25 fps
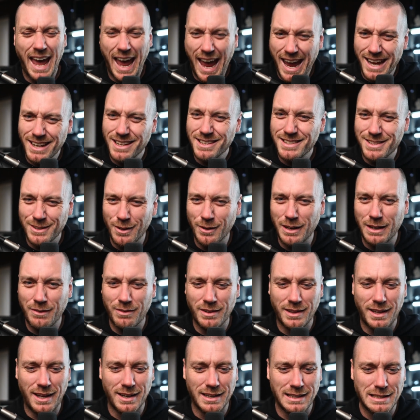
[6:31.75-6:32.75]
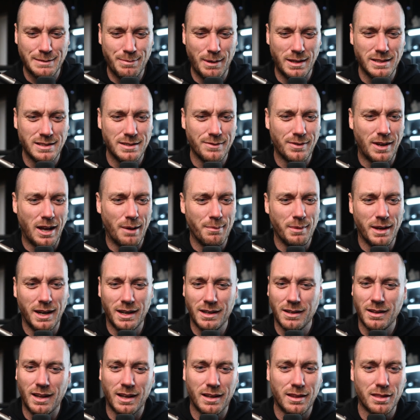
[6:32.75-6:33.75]
And it's not even that expensive, coming
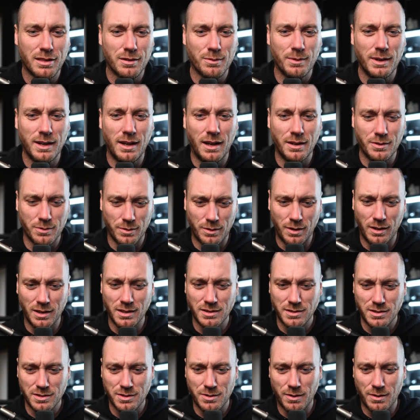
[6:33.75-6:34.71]
in at like $300